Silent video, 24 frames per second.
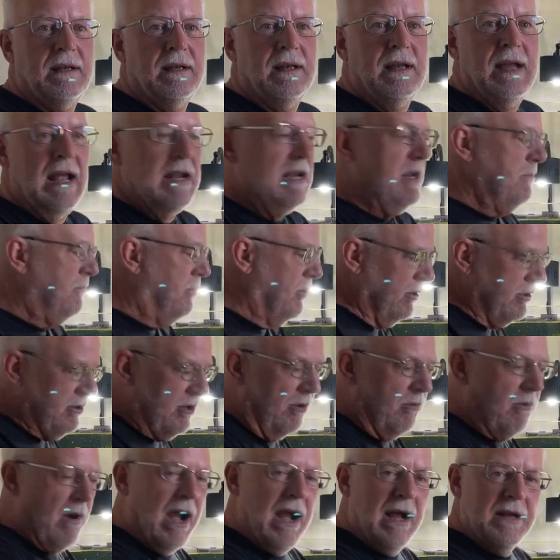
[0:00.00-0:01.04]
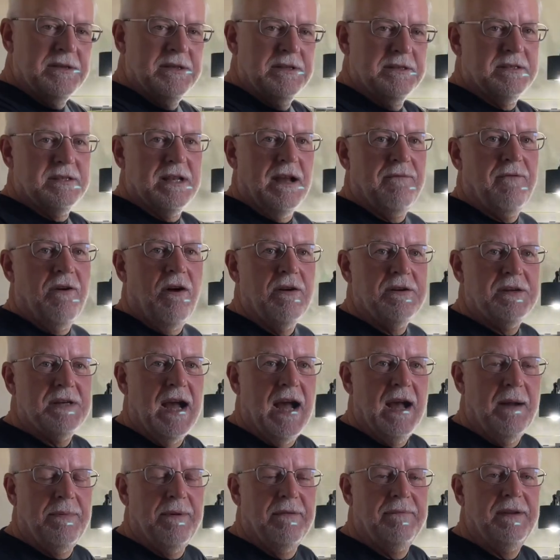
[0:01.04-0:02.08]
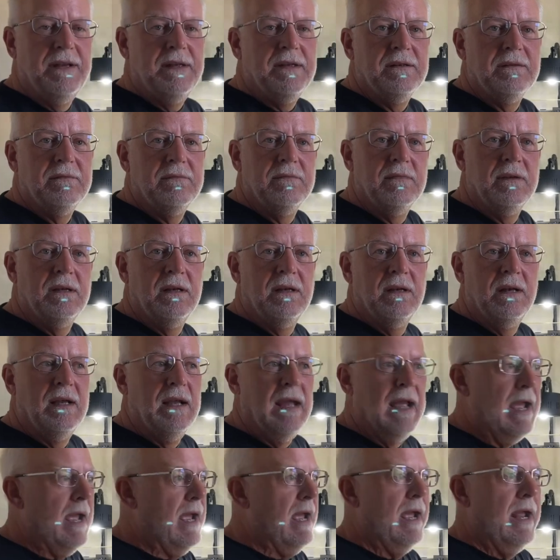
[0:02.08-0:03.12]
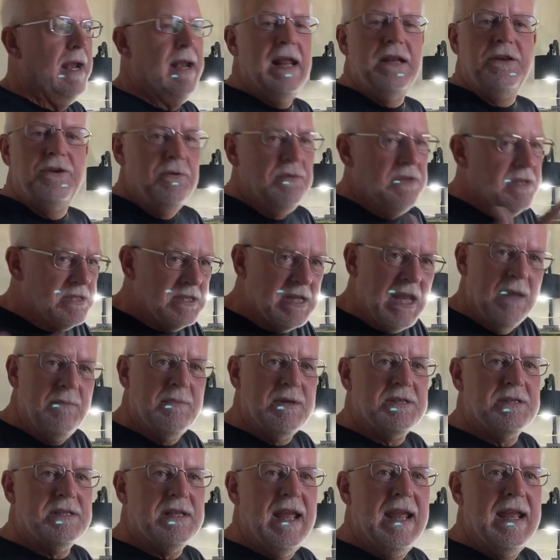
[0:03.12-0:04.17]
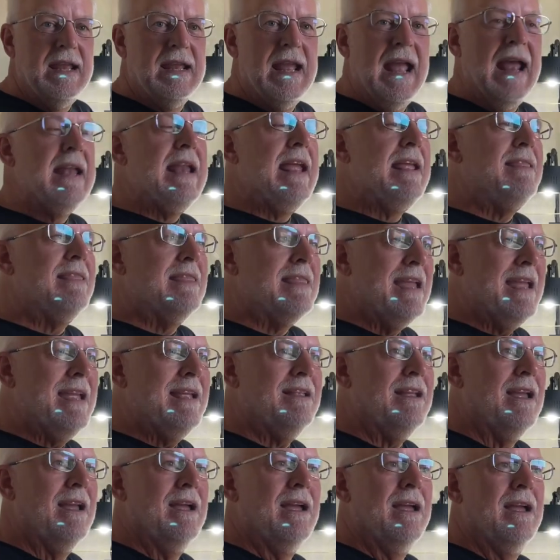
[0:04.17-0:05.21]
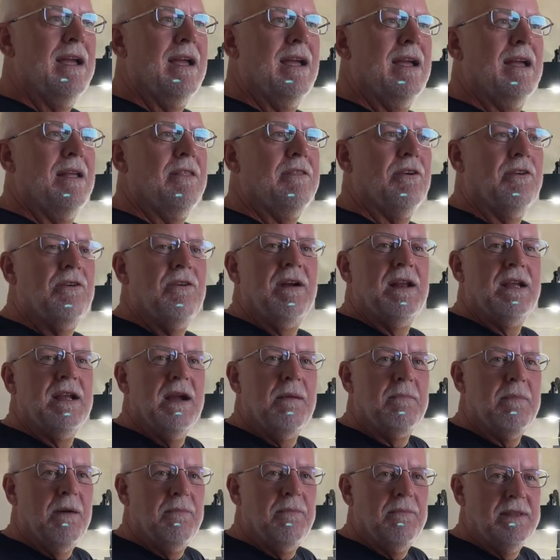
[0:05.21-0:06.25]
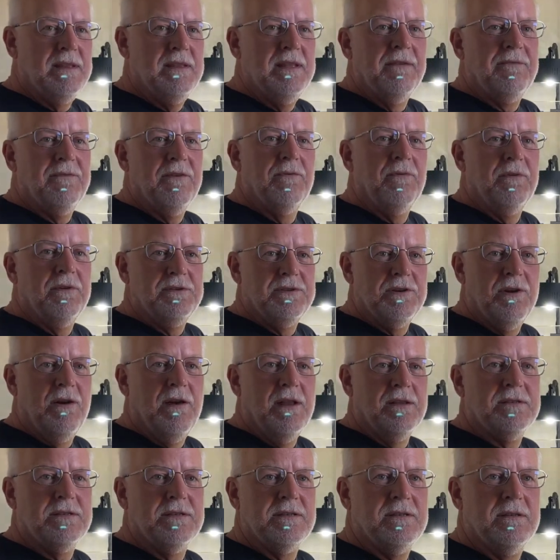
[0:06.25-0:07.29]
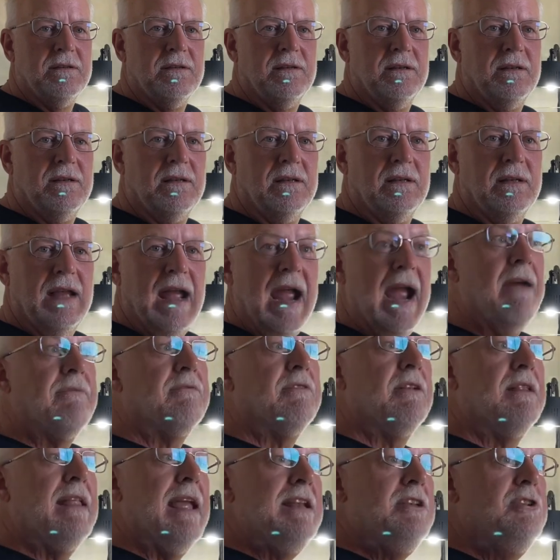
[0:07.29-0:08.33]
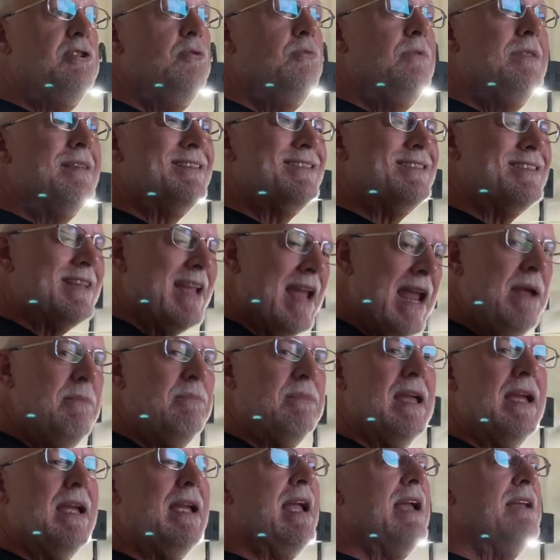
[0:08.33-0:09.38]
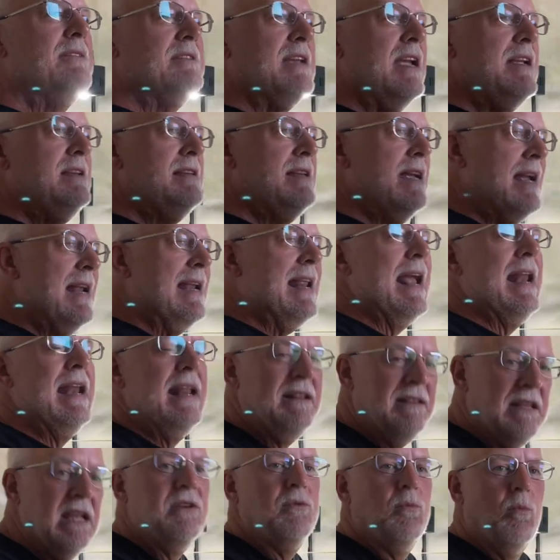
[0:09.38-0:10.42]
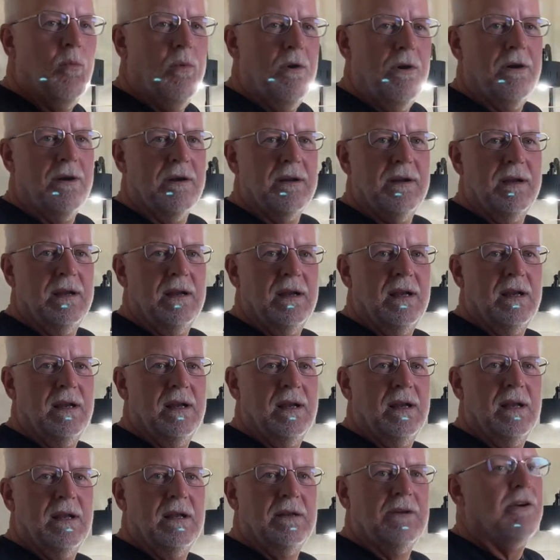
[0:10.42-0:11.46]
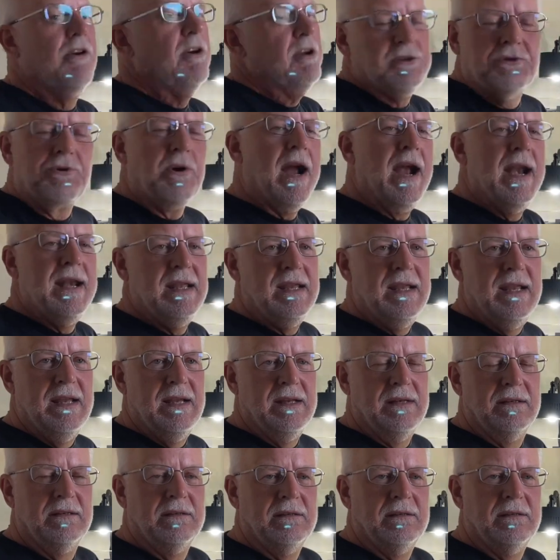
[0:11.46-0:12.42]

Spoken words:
and then put their rocks and stuff on top of it, and they do the same mistake, and they think they're going to come up with different results. After they do the same thing as they did and it didn't work, they're going to try it again.